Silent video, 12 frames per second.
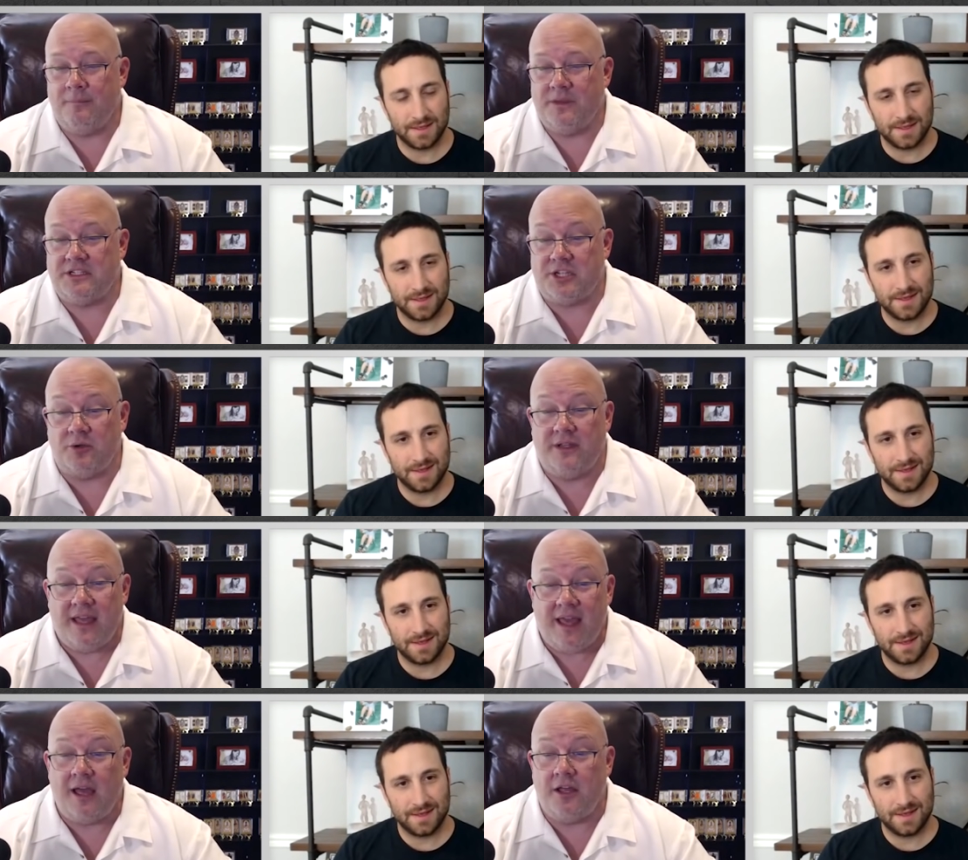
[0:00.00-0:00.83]
Speaker 1: So,
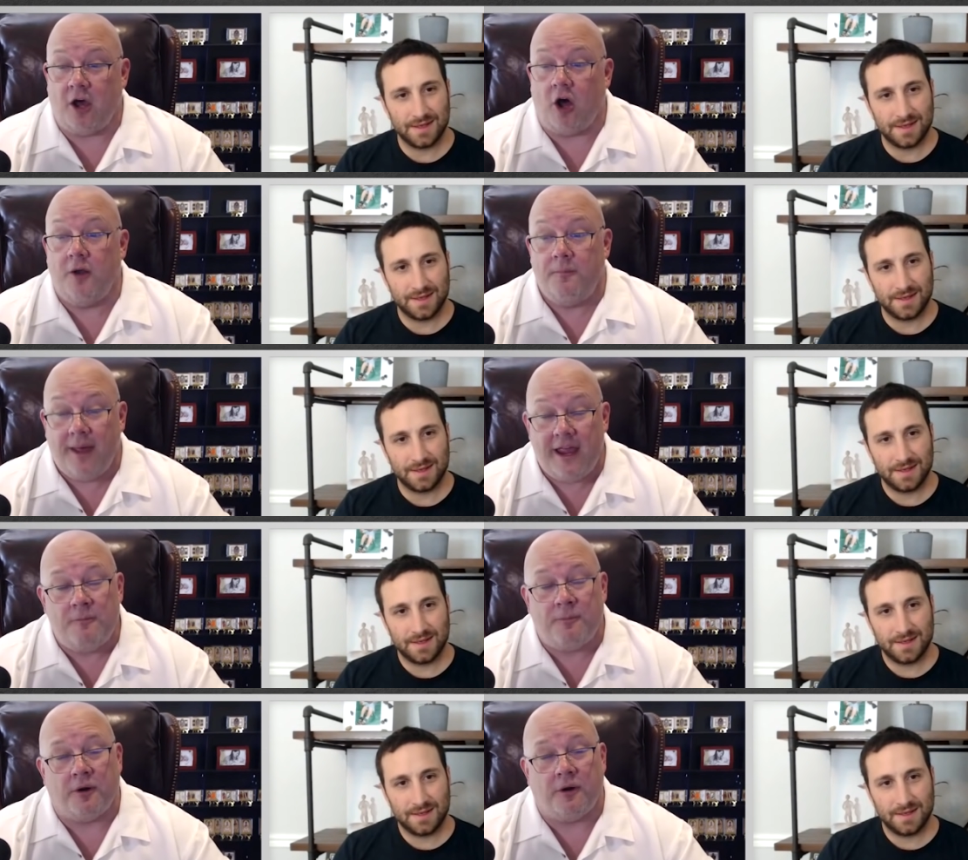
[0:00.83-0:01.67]
yeah, on
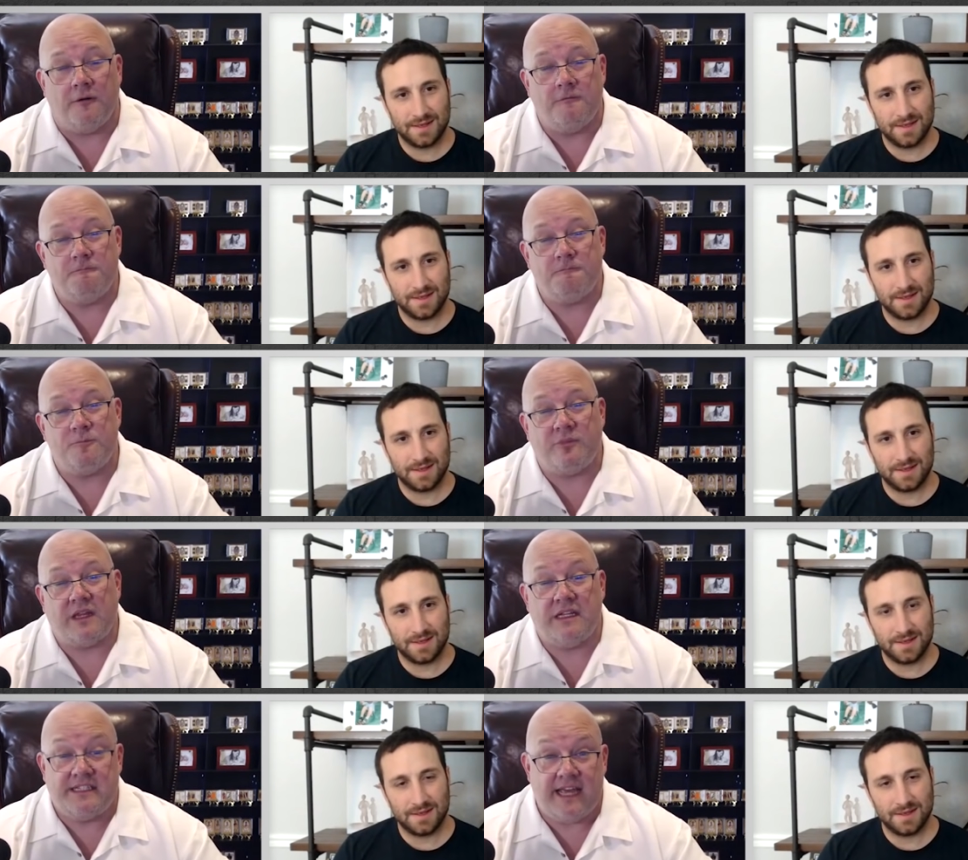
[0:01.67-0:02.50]
paper,
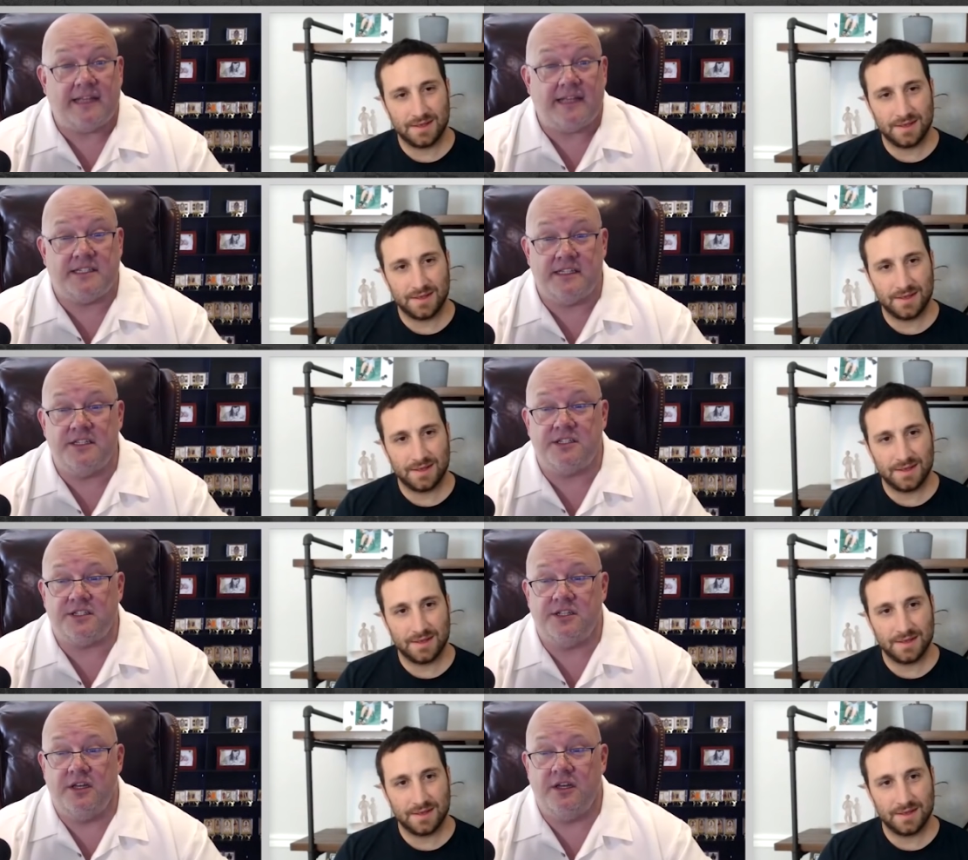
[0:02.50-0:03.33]

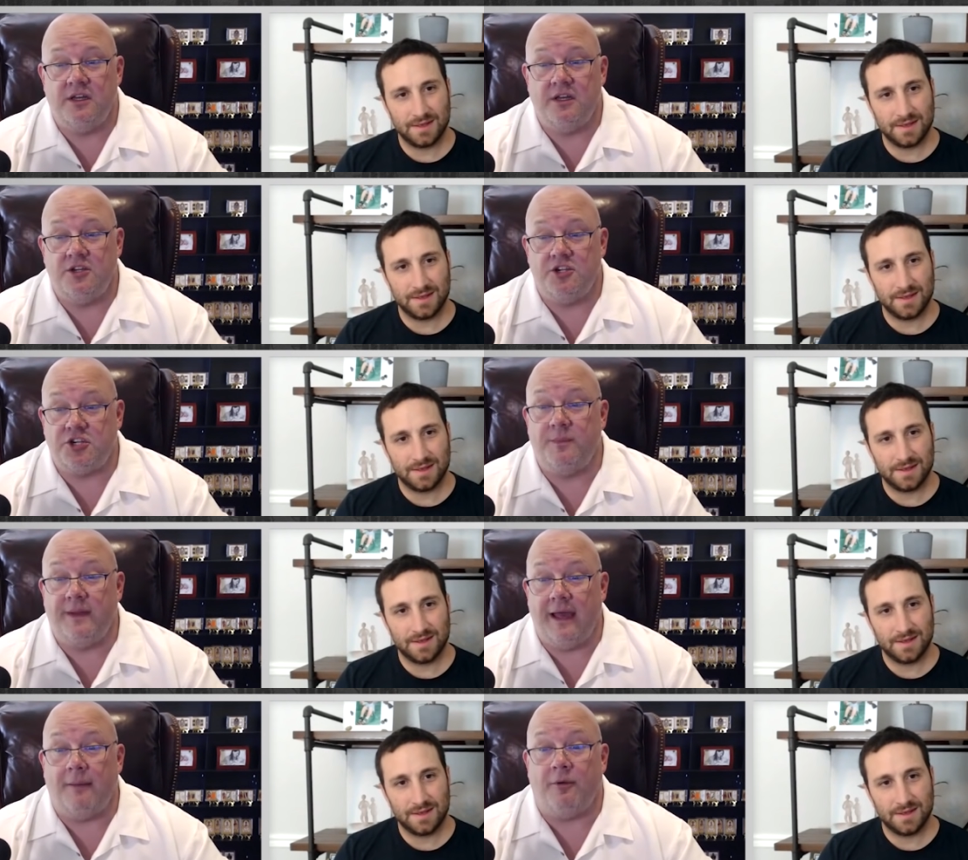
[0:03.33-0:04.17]
Texas should
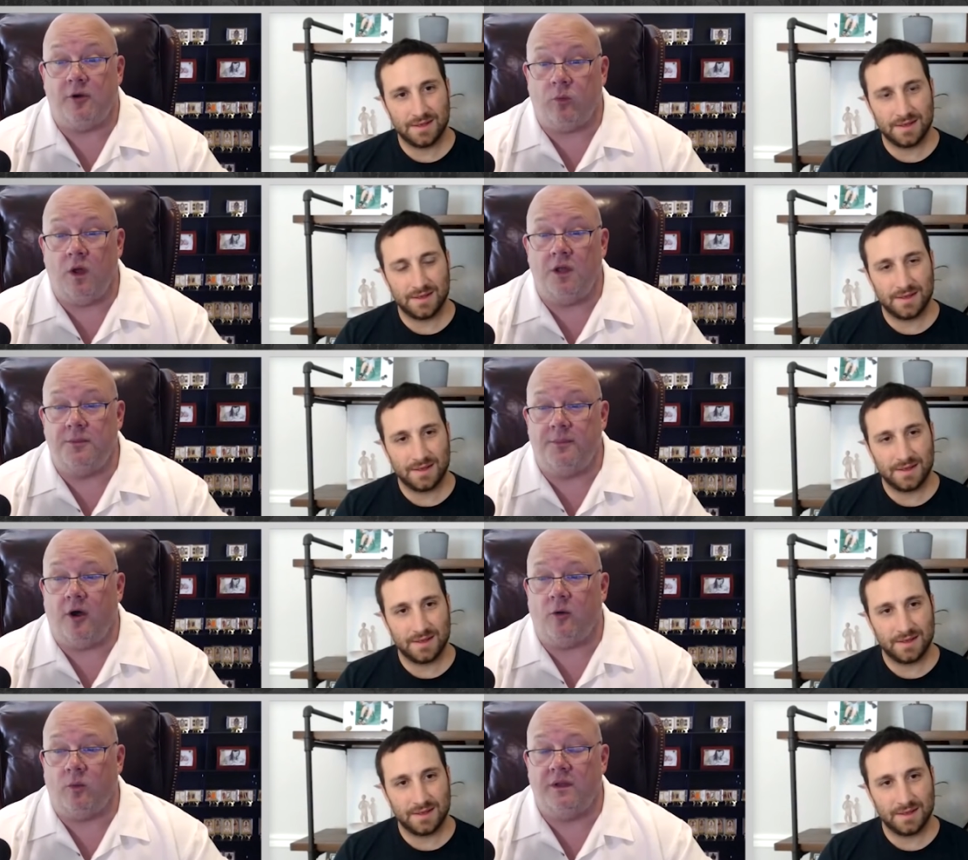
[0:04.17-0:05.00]
be able to run the
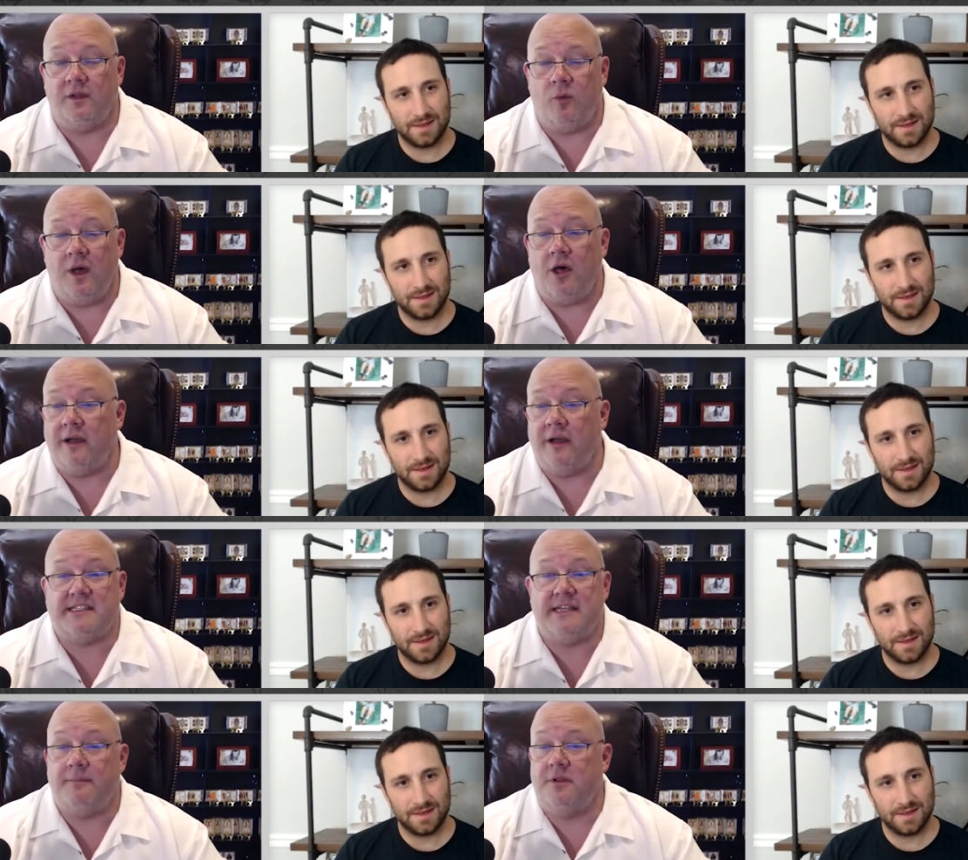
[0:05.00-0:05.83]
ball really well,
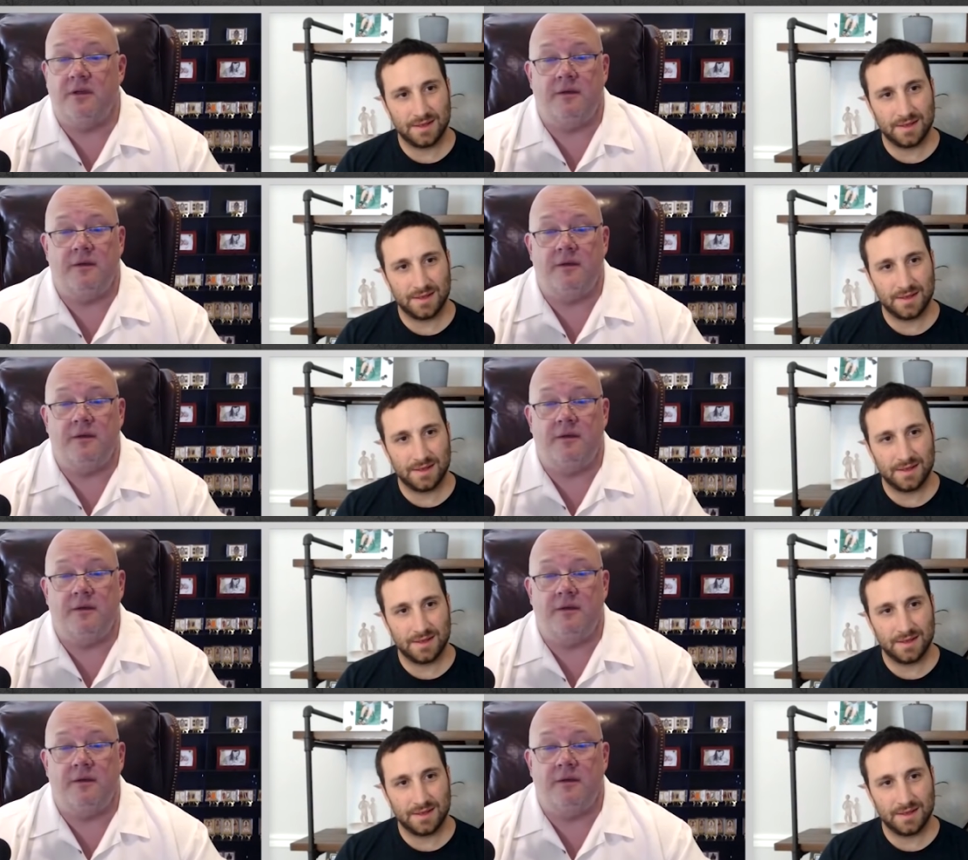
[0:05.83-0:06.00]
except